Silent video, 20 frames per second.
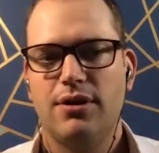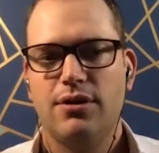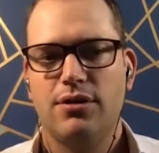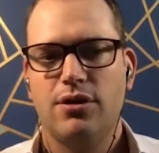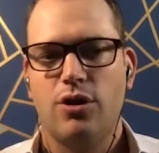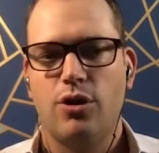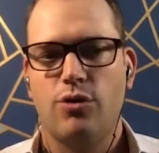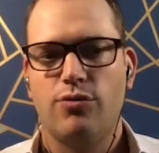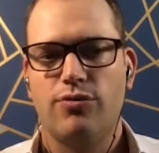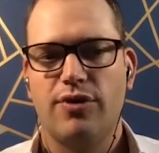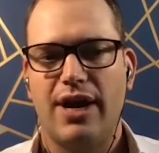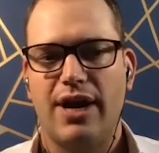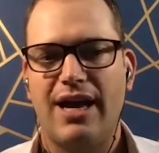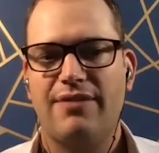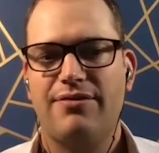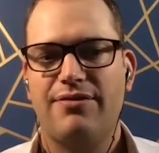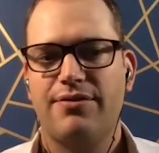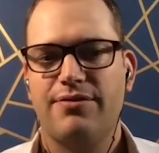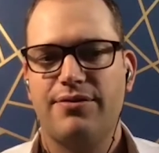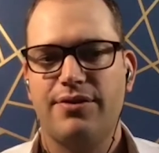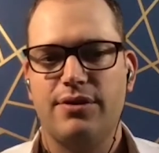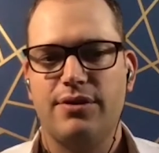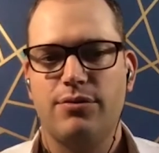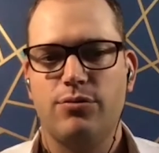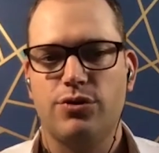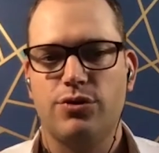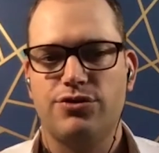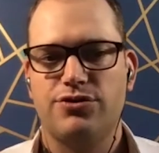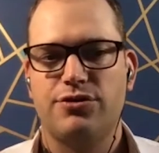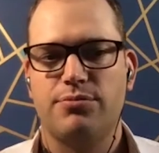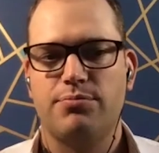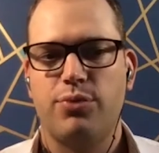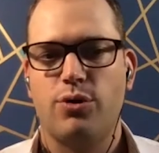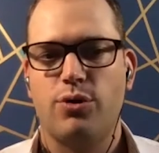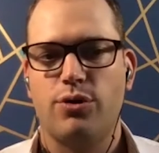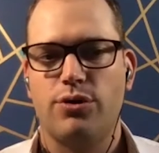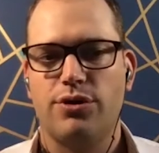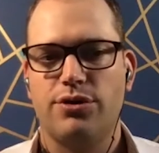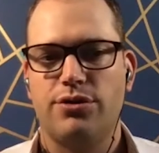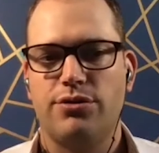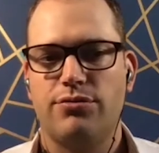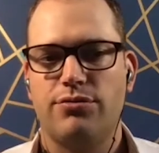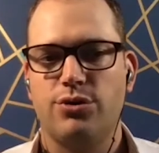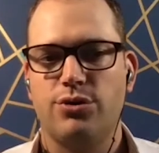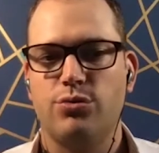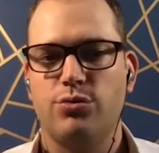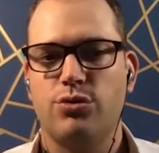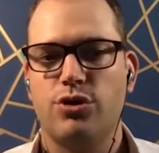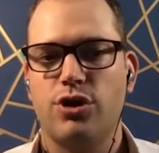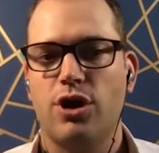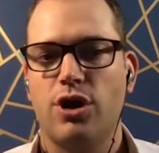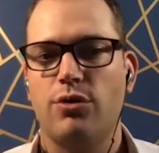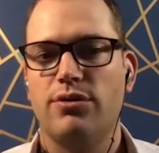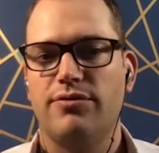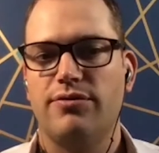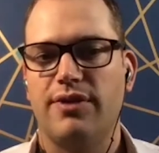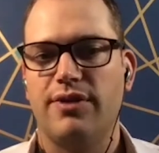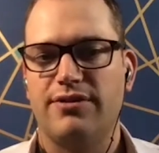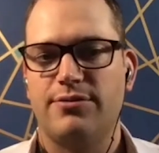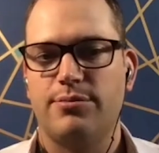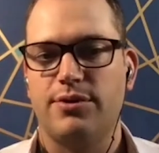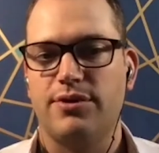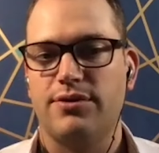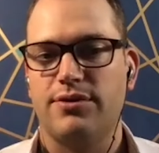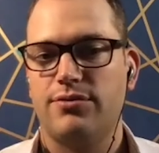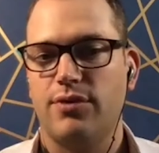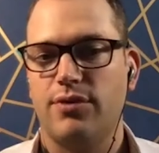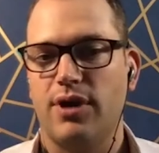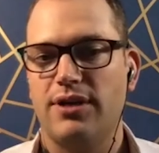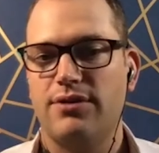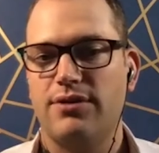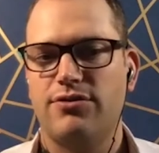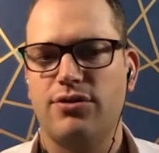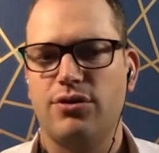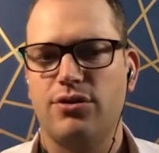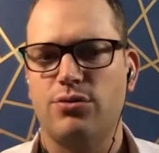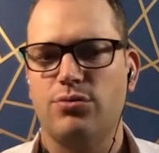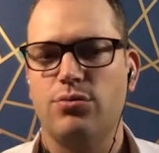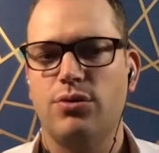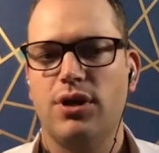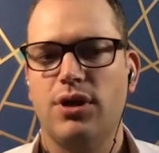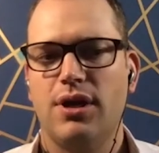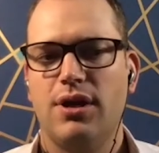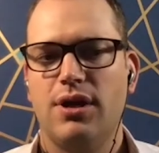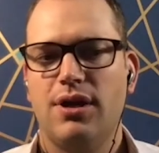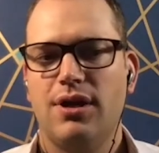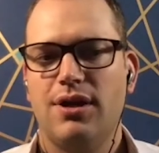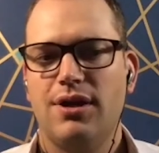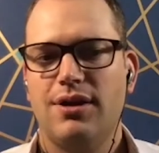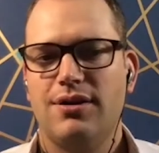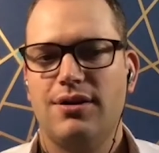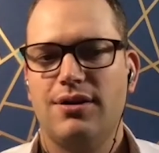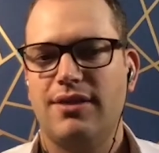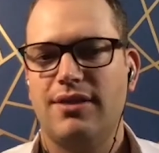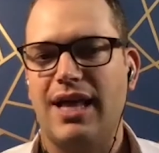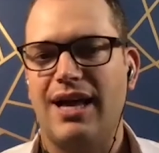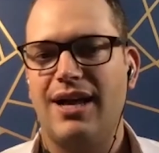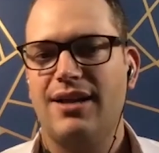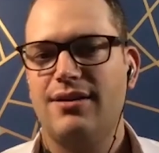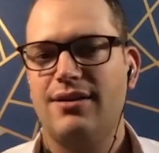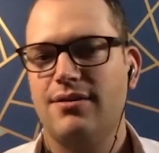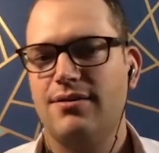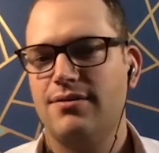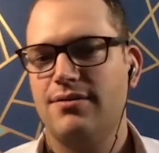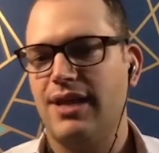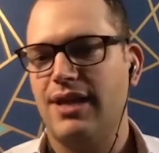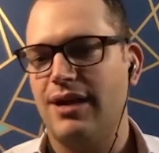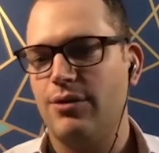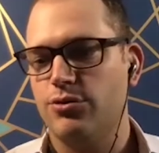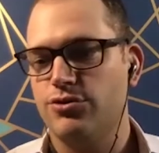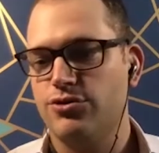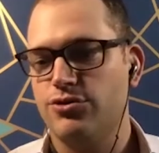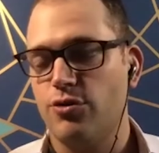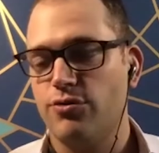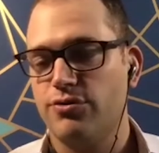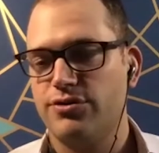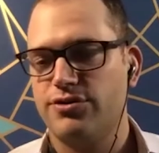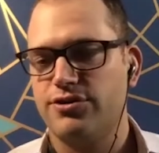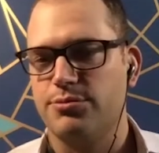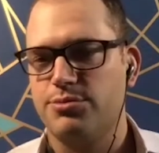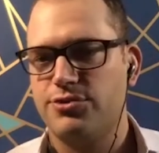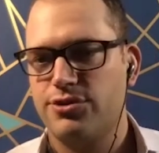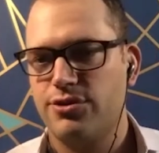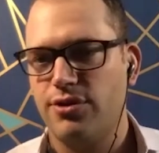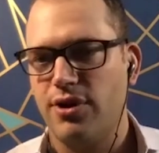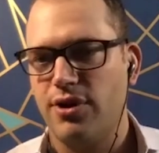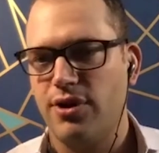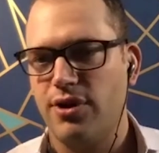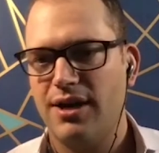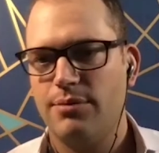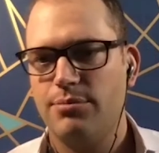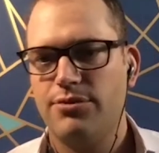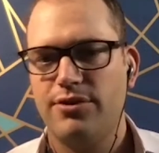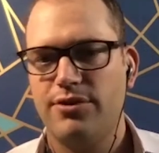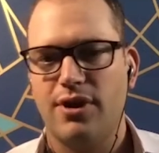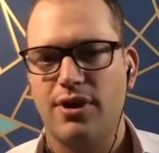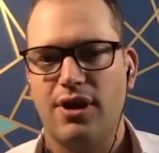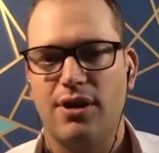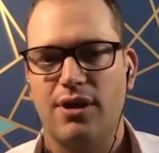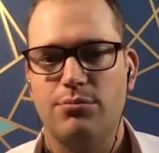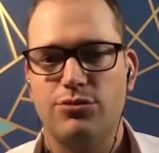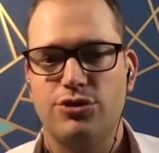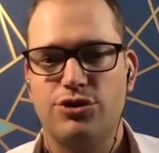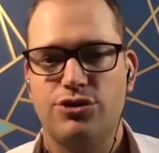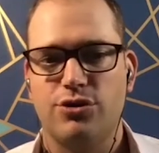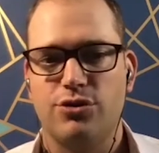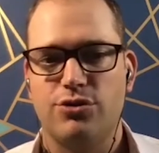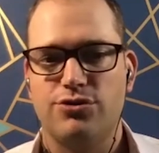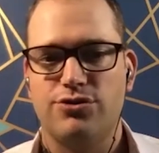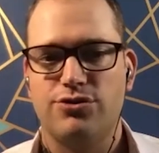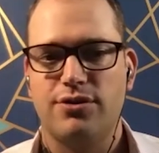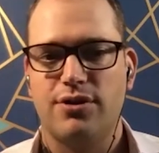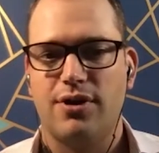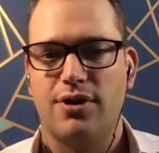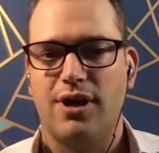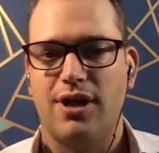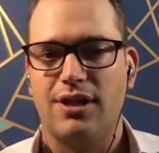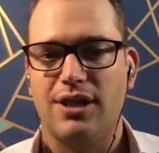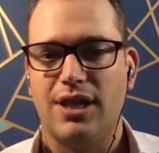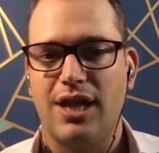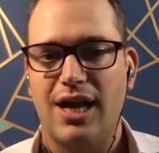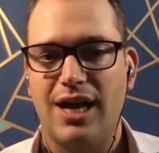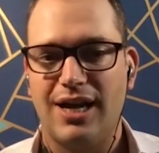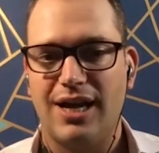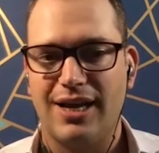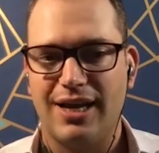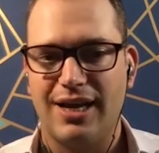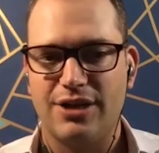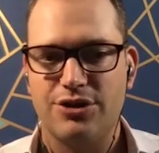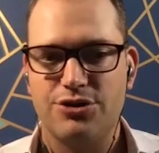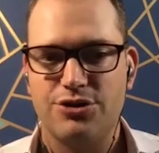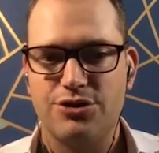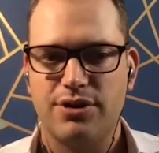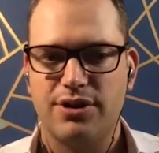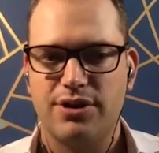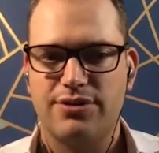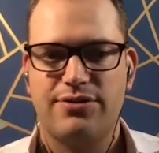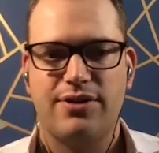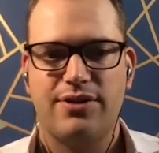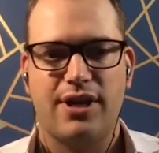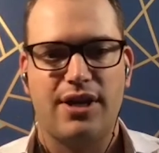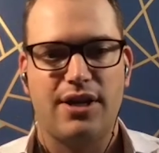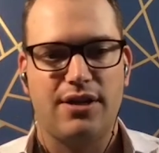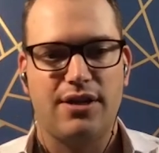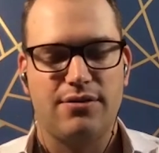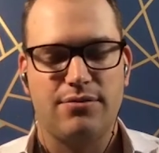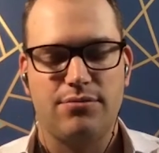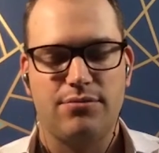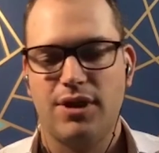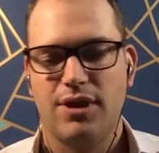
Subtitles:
Over half of it was supported through co-investments, right? So that was oversubscribed. Shows a lot of interest in